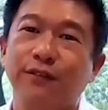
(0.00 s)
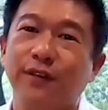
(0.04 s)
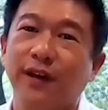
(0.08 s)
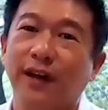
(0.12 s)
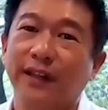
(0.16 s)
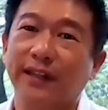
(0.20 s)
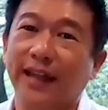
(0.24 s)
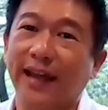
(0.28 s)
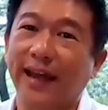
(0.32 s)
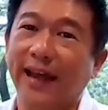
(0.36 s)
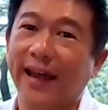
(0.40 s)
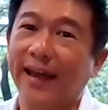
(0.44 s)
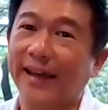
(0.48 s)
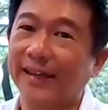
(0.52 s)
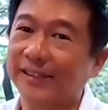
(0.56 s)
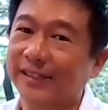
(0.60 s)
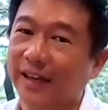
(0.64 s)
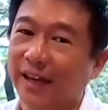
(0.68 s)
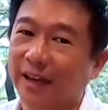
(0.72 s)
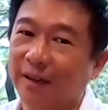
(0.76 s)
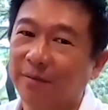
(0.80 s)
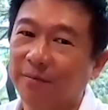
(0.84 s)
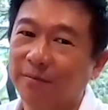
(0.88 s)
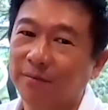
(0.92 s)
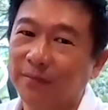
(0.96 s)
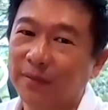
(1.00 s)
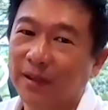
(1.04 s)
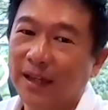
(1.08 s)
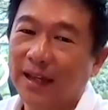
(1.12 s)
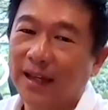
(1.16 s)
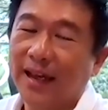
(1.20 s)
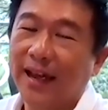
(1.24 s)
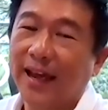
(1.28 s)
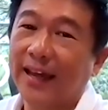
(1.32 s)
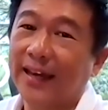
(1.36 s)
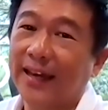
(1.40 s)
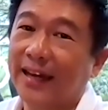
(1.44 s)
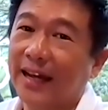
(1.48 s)
You've got SM,
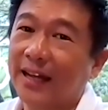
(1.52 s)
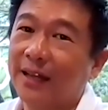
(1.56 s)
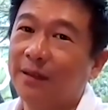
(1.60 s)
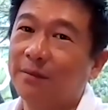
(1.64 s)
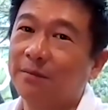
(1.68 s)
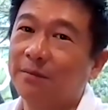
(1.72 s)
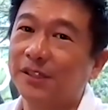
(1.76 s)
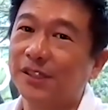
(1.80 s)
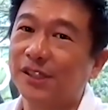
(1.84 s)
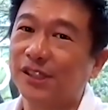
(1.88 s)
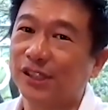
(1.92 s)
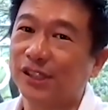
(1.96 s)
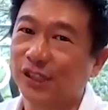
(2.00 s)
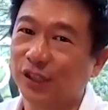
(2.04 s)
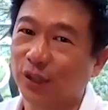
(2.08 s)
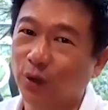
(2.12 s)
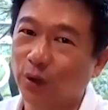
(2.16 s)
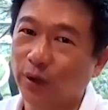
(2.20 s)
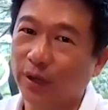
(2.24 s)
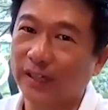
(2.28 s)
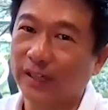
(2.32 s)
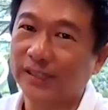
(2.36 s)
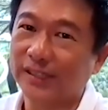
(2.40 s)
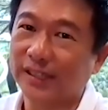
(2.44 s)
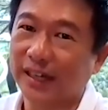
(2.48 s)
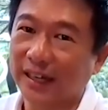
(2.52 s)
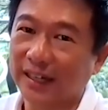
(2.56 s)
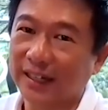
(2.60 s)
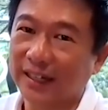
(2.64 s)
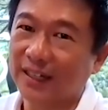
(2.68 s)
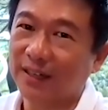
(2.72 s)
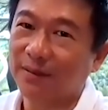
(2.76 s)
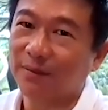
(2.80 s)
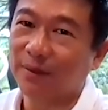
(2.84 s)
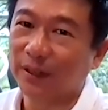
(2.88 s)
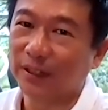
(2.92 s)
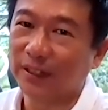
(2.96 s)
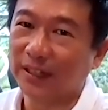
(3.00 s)
and I am so
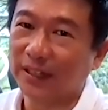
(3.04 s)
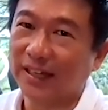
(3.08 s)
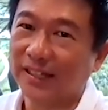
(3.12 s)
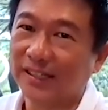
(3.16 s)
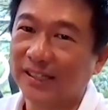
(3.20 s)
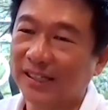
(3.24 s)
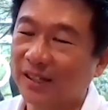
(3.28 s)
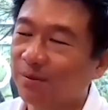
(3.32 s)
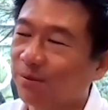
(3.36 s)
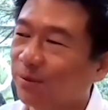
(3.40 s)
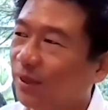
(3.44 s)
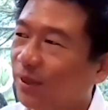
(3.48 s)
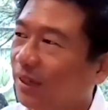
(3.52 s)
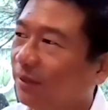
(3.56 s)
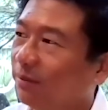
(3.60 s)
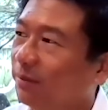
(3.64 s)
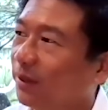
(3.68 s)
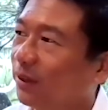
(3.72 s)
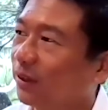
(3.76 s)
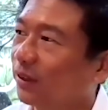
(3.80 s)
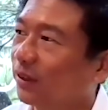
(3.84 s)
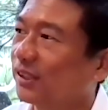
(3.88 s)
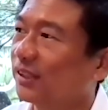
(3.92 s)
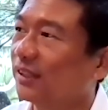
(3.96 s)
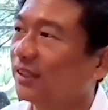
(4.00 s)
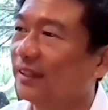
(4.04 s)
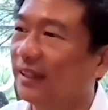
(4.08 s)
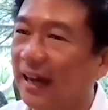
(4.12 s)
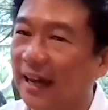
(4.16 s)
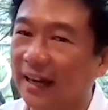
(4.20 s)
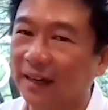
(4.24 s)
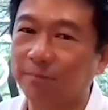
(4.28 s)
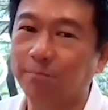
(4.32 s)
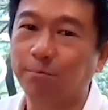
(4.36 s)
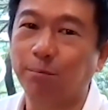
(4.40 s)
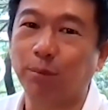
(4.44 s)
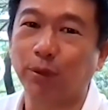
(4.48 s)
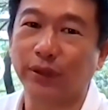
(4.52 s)
excited about the SM REIT because
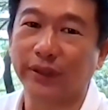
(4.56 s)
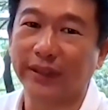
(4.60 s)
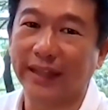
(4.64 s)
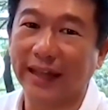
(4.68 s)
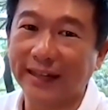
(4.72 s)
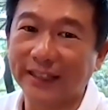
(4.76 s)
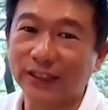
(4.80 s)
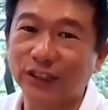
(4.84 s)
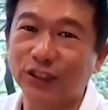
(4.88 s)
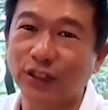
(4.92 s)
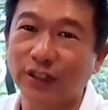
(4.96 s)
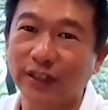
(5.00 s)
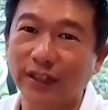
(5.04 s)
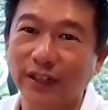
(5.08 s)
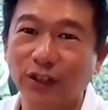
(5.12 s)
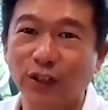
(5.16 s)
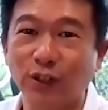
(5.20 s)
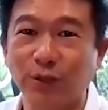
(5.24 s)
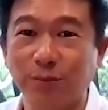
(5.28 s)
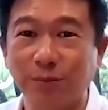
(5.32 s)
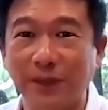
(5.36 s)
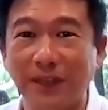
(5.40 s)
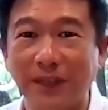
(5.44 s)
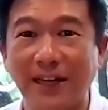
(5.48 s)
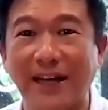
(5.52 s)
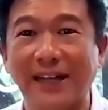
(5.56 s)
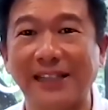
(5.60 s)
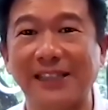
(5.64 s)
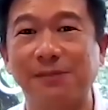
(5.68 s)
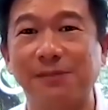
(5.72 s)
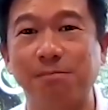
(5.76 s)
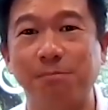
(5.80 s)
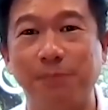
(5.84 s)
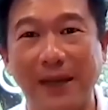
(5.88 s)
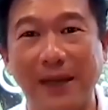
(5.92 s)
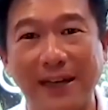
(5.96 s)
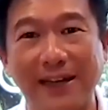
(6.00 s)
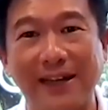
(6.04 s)
that potentially could be as
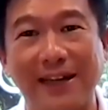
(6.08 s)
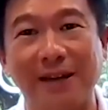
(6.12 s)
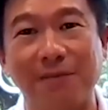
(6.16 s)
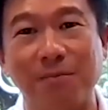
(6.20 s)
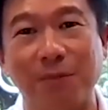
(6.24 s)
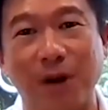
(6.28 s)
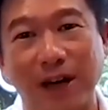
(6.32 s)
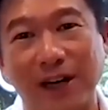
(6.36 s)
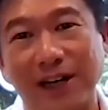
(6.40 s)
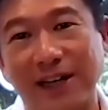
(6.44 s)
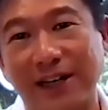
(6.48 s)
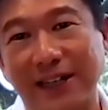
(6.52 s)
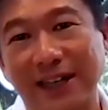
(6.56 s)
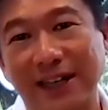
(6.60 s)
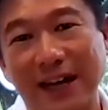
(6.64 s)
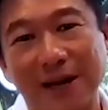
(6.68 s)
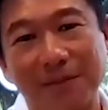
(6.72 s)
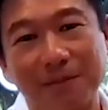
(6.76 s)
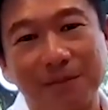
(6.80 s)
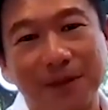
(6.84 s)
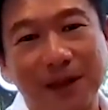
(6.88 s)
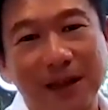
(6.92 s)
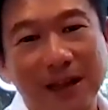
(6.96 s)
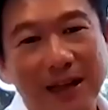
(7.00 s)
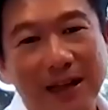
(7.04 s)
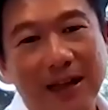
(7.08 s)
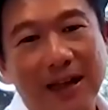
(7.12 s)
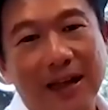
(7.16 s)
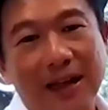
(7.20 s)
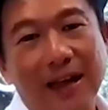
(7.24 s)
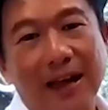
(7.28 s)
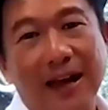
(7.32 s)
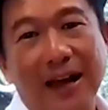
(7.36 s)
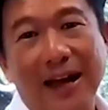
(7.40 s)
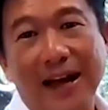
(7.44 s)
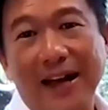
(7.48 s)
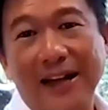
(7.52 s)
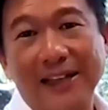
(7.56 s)
big in market cap
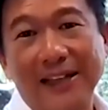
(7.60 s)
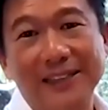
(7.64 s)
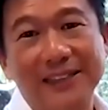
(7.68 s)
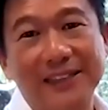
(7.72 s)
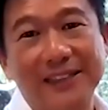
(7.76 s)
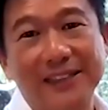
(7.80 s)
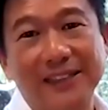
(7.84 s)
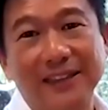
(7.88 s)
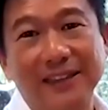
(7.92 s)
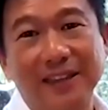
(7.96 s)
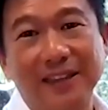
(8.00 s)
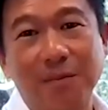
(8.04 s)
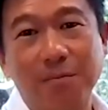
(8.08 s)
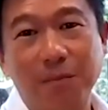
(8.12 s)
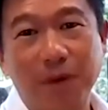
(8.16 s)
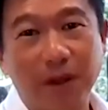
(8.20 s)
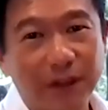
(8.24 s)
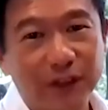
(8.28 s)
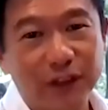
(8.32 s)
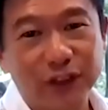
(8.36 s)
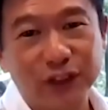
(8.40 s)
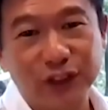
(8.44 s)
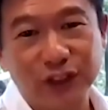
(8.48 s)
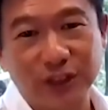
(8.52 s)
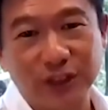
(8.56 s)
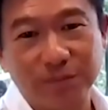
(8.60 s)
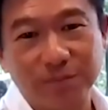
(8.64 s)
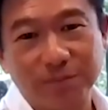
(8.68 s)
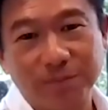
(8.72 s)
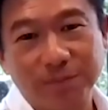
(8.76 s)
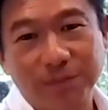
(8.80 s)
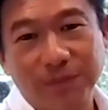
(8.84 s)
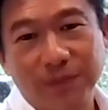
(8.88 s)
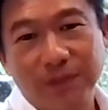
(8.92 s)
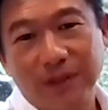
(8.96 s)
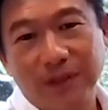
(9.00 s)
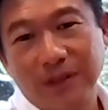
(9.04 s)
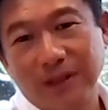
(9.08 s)
as the mothership.